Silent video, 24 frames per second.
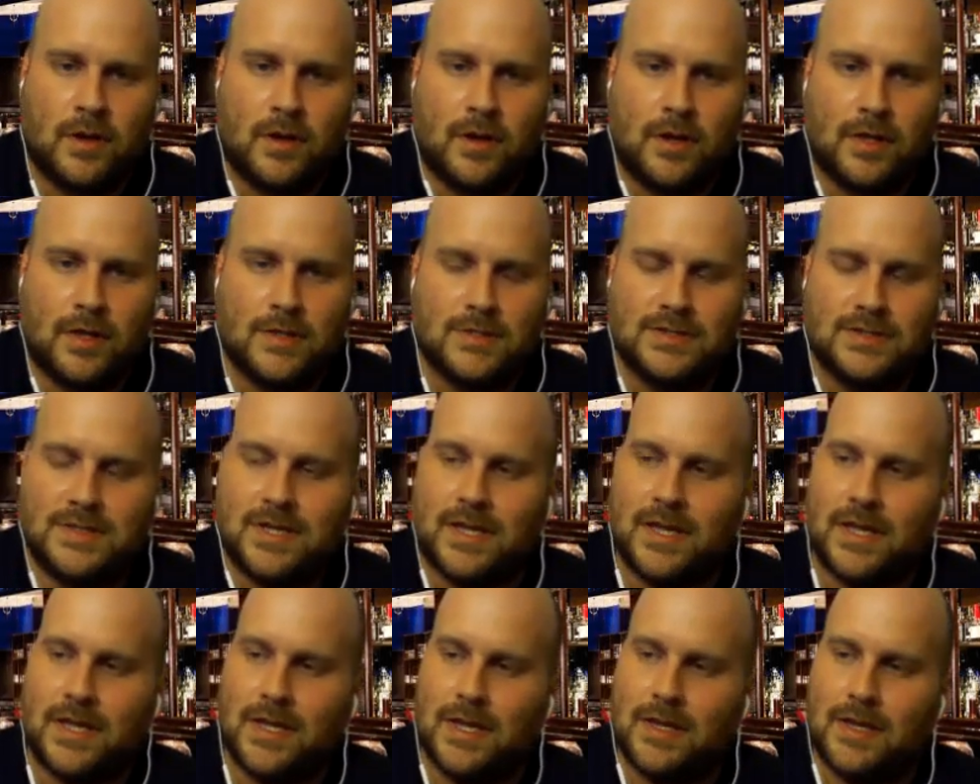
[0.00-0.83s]
It's
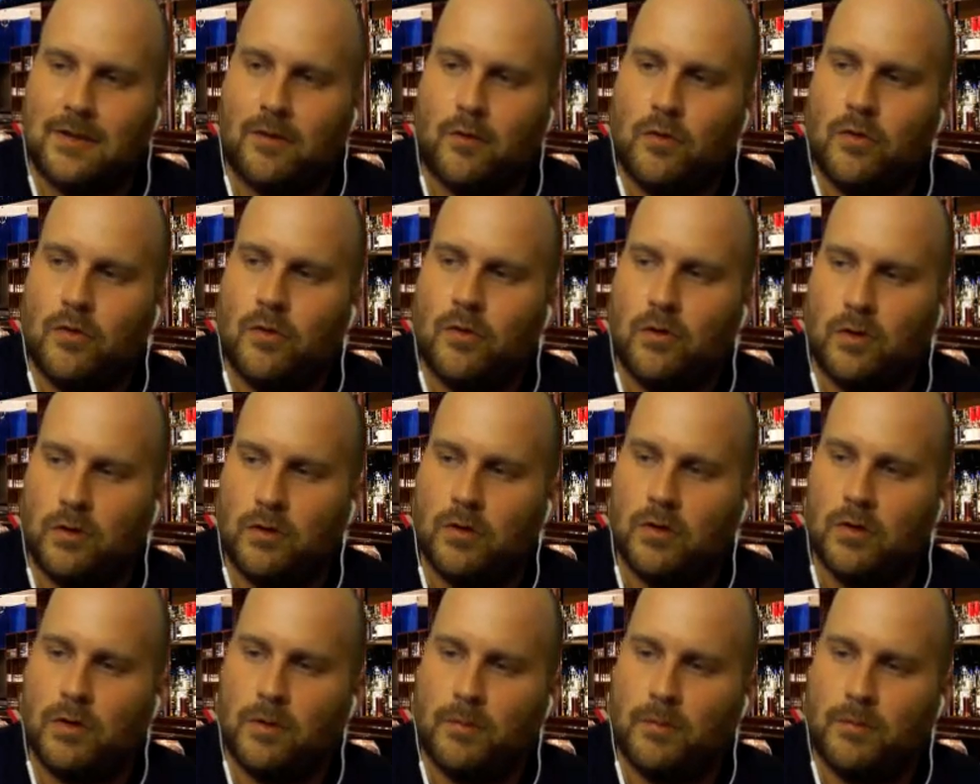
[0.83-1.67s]
a
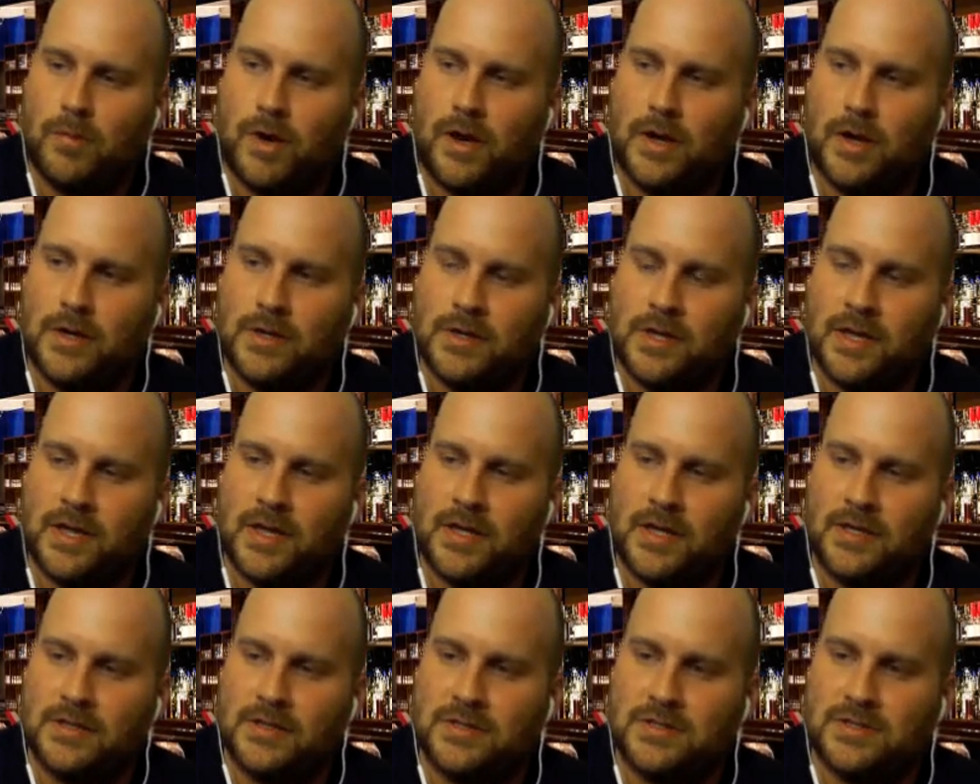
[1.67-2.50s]
horror
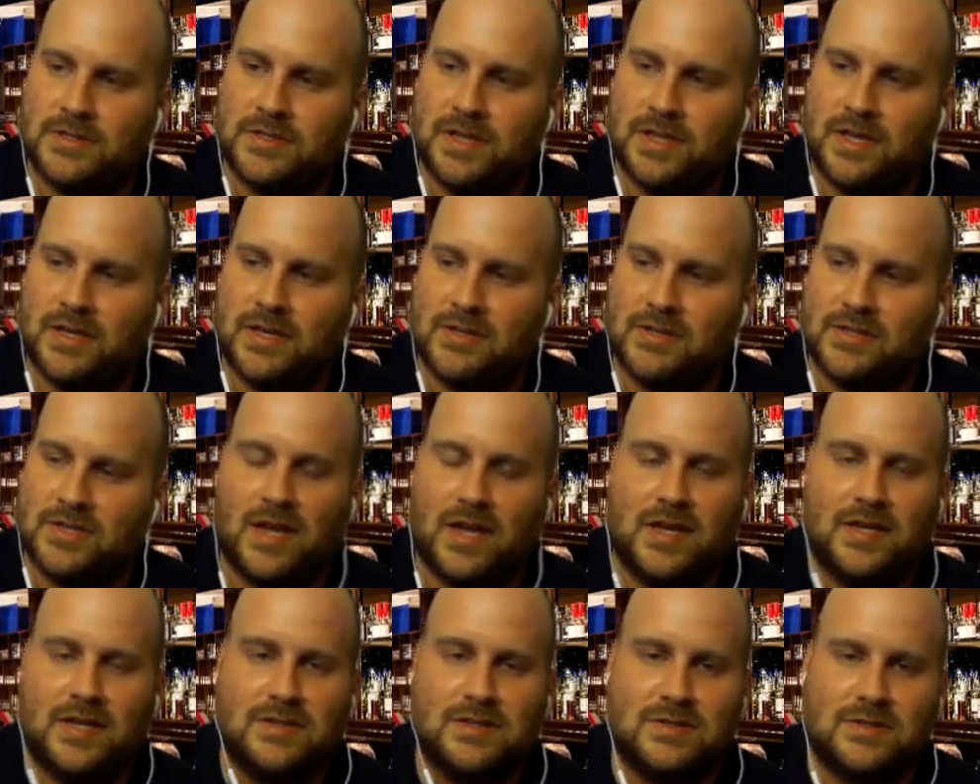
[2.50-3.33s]
podcast that
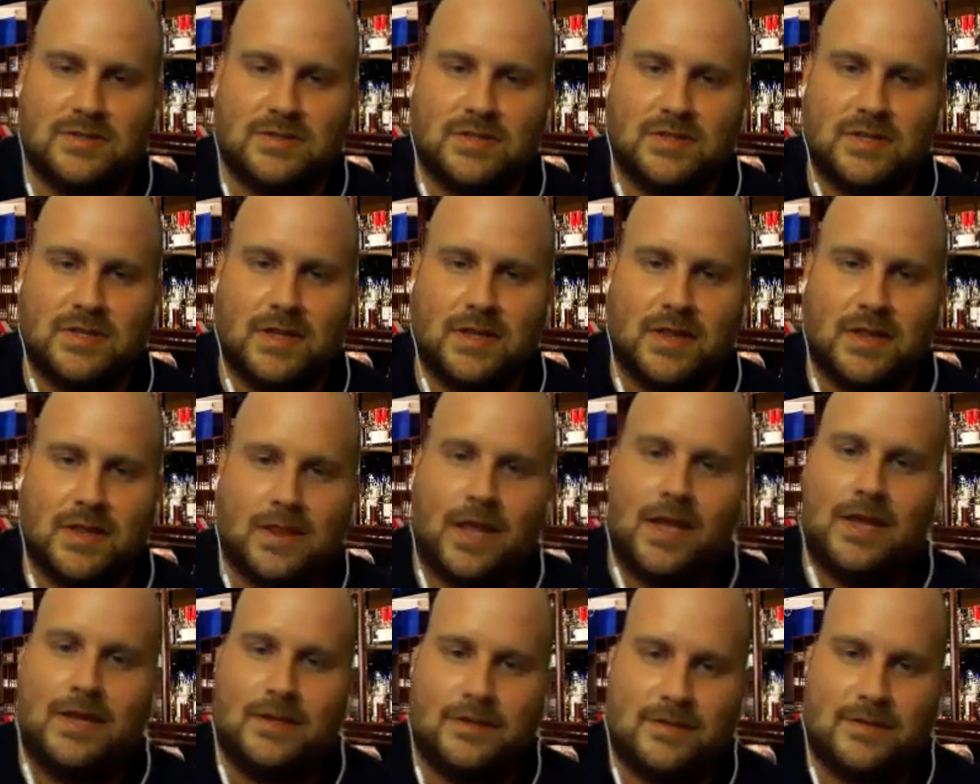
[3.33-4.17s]
shines
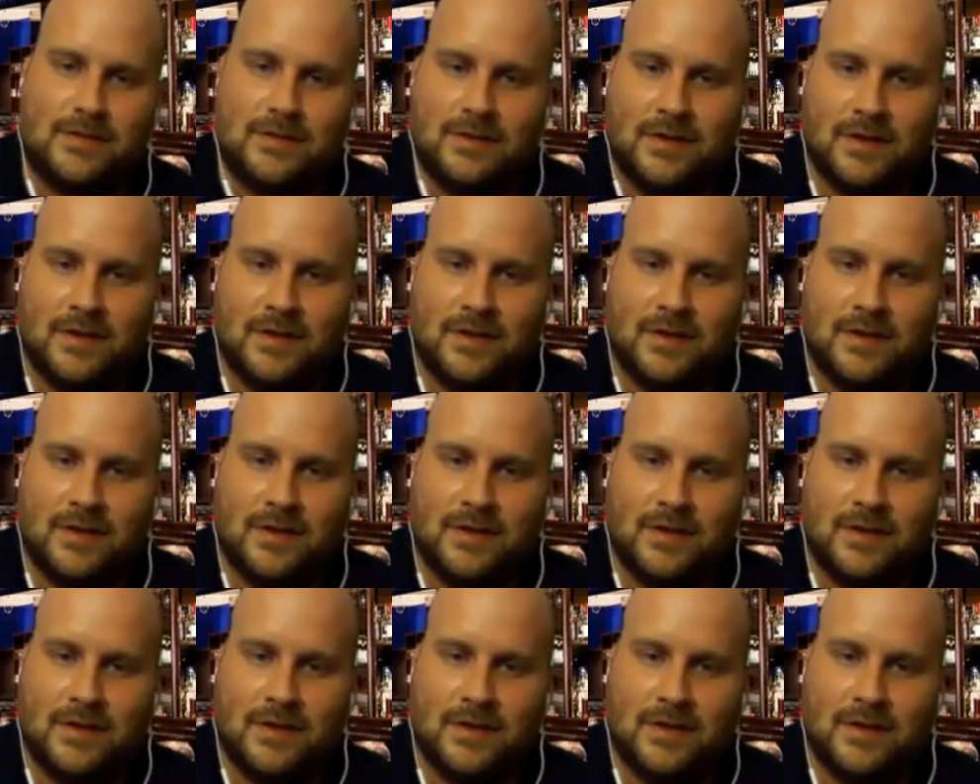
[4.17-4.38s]
light